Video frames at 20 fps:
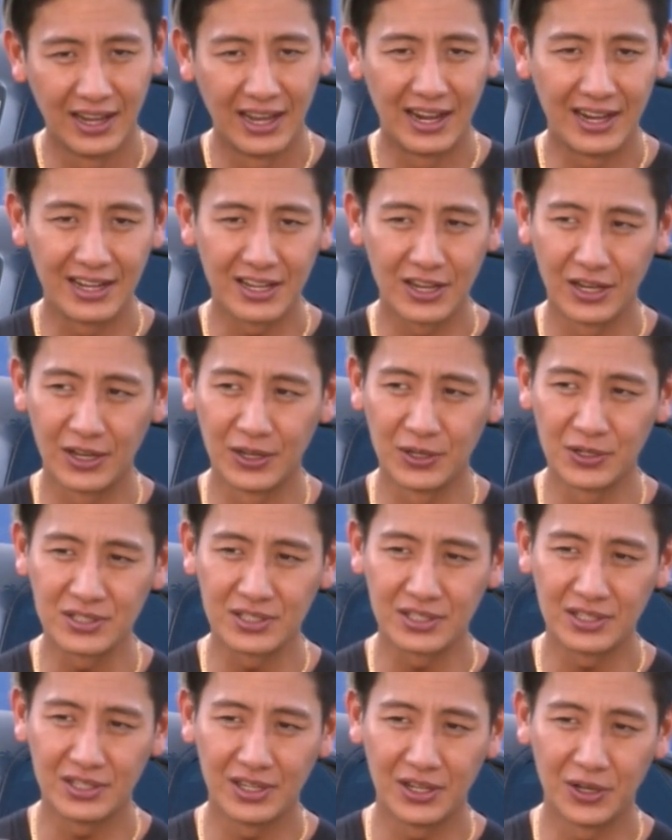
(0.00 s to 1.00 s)
And he
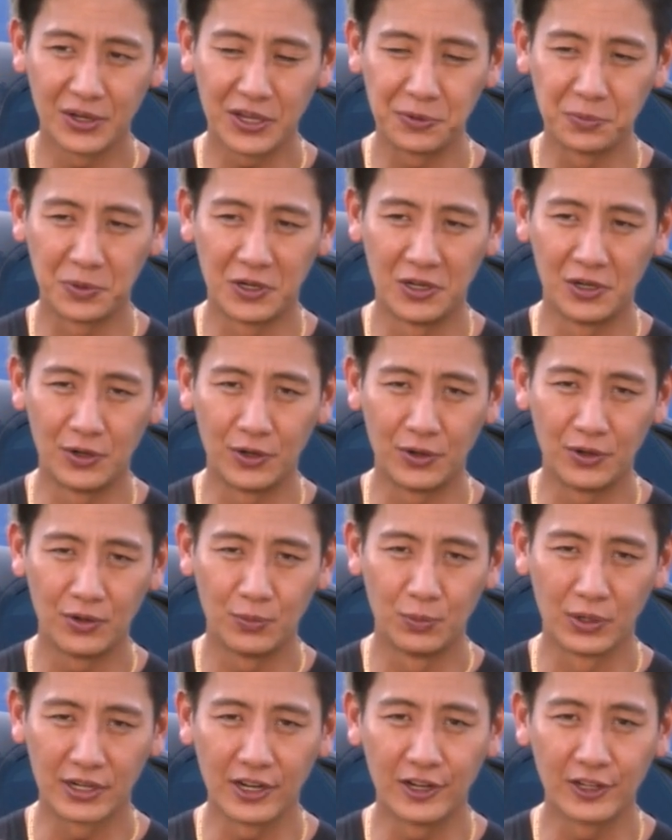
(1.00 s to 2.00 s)
goes, okay, well,
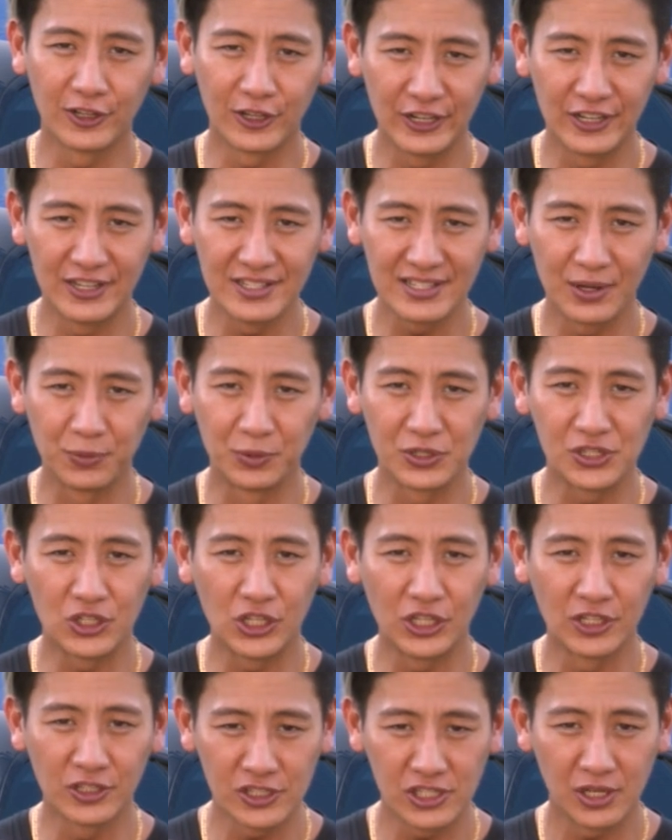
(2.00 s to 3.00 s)
what color is it? Which
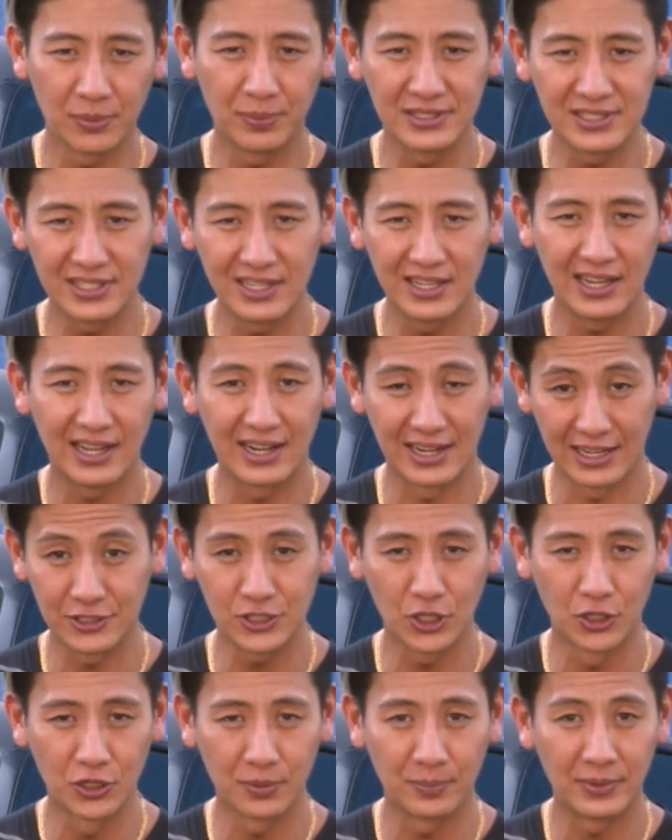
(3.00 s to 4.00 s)
dealership is it? And I
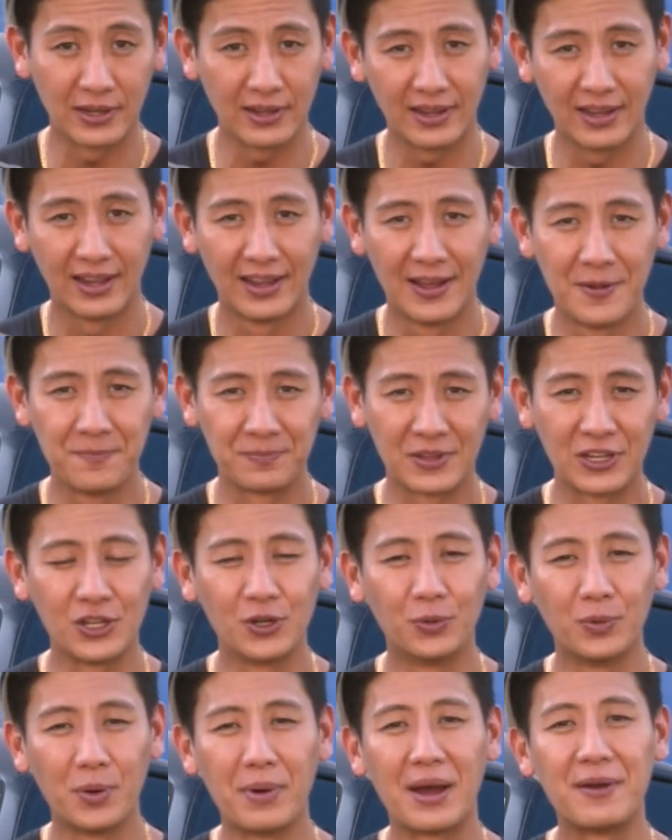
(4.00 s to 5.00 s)
told him, and you
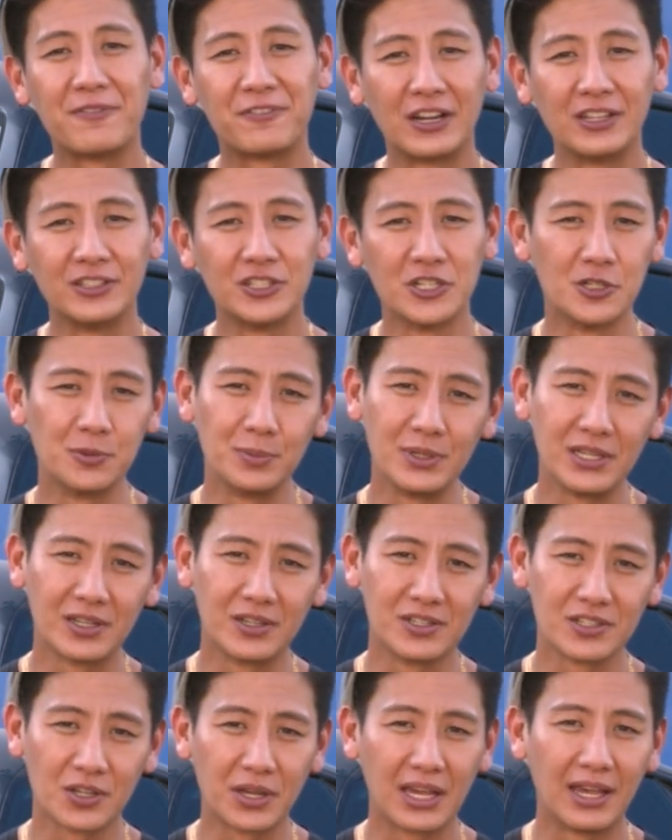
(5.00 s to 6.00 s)
know what my friend told me? He
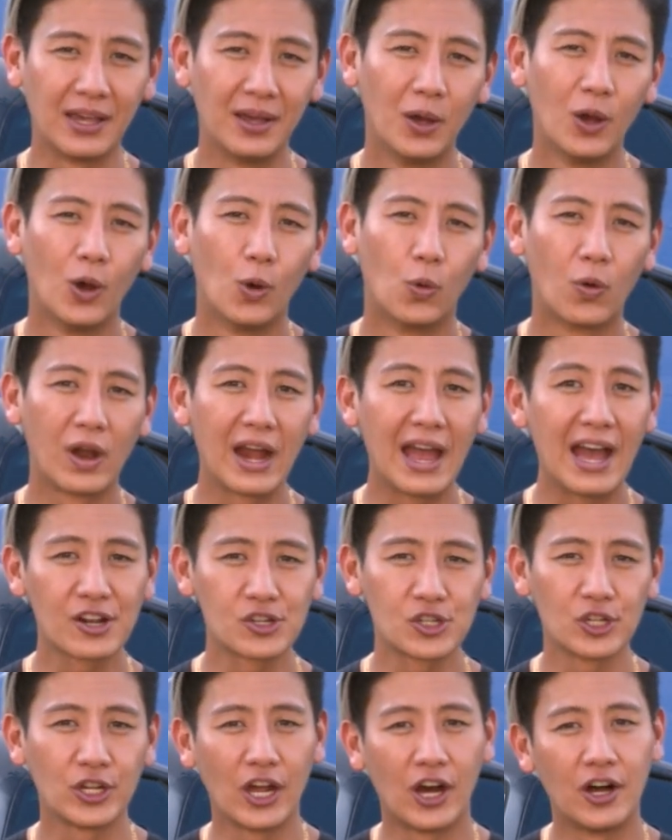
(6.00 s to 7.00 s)
goes, okay, we're
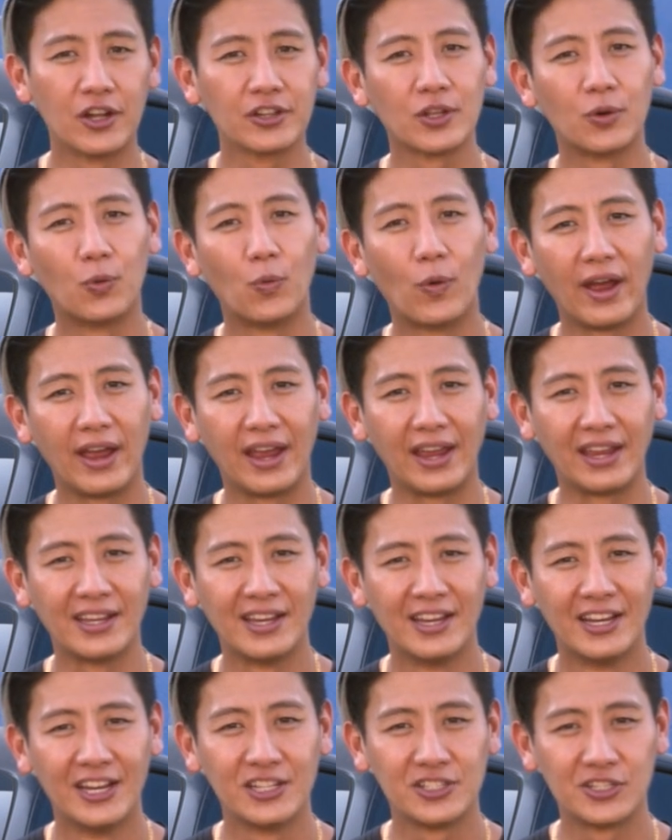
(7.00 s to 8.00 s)
actually on the way
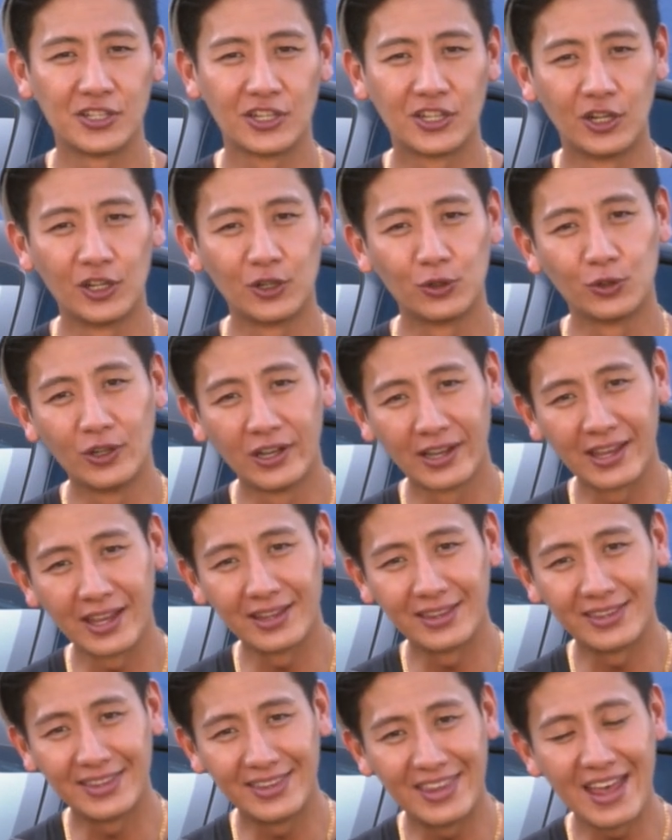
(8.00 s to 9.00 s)
to go look
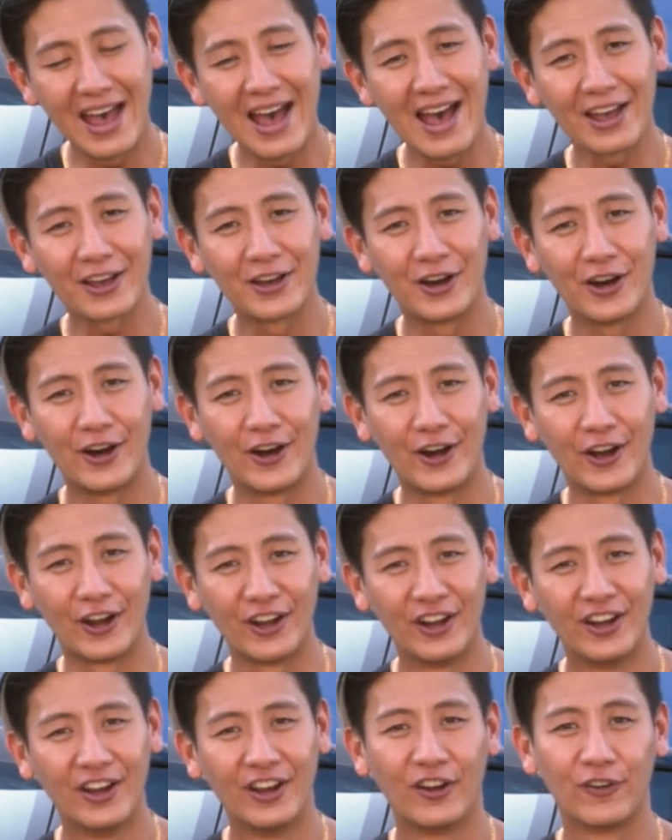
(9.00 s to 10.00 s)
at that
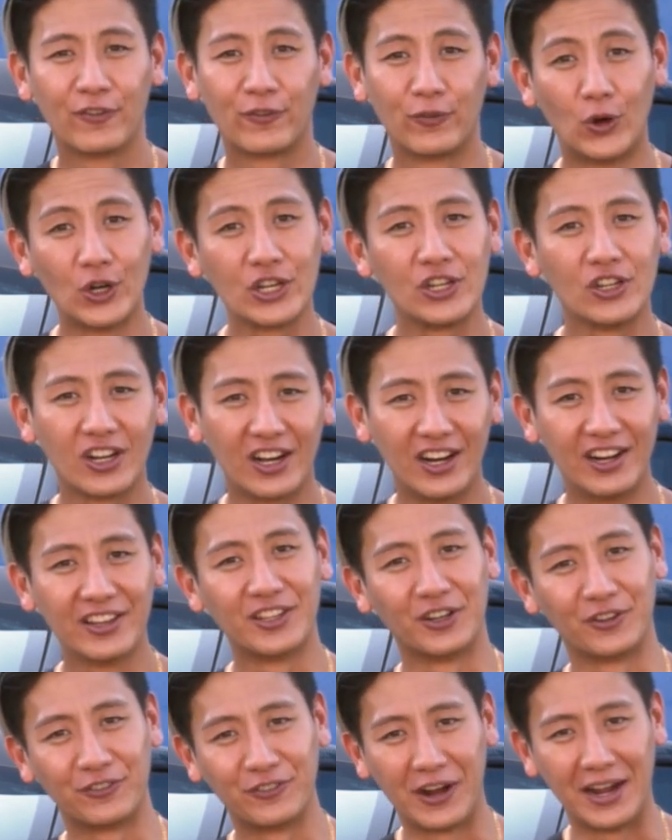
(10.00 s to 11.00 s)
car for your
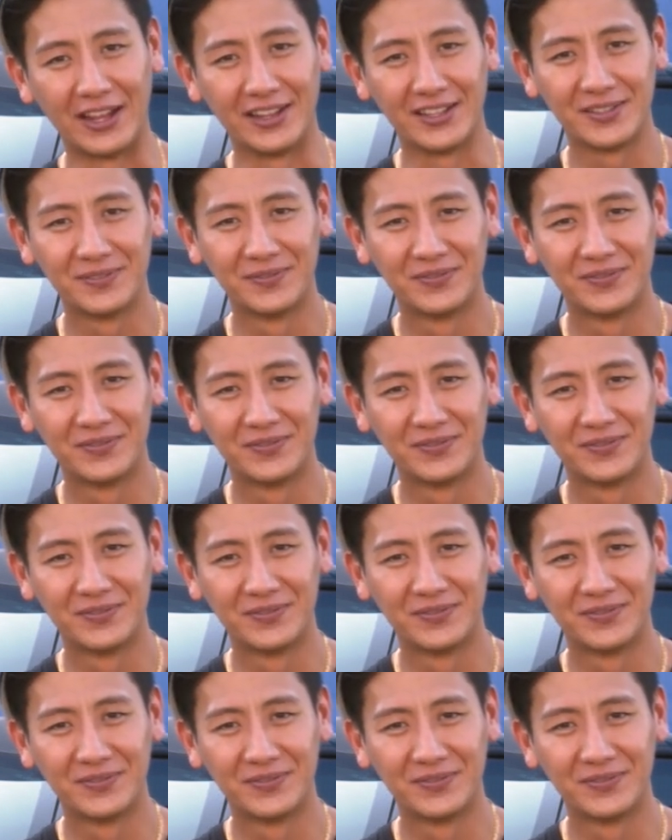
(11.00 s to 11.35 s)
other friend.